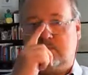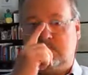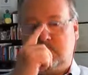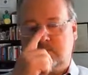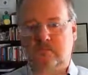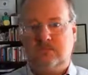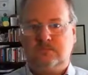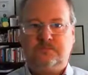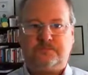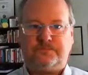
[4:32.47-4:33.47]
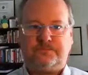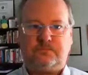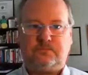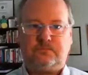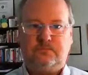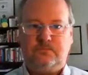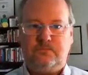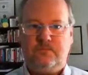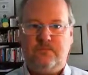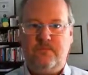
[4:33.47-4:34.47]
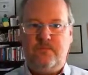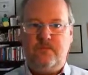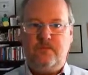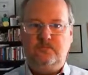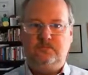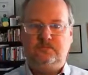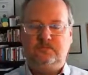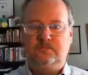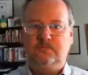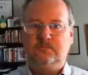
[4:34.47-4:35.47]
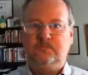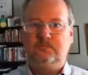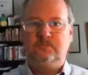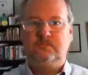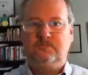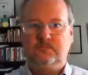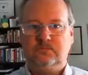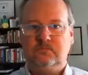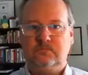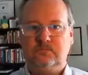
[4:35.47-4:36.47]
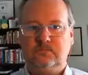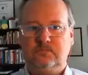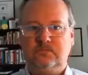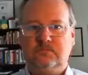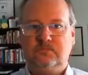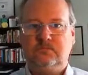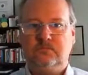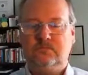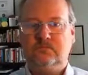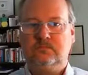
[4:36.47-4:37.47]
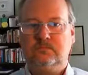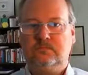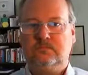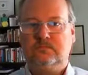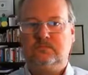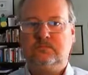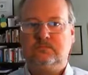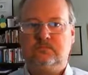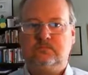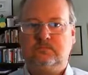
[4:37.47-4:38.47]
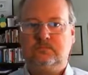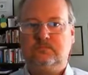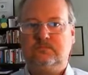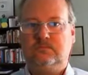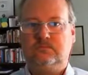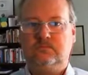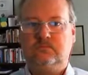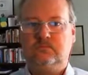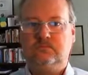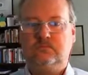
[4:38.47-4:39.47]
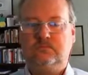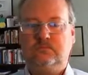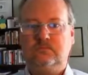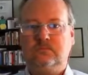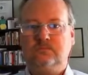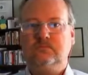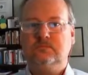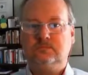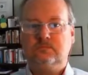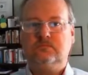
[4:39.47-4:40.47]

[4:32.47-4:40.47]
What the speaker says: (not speaking)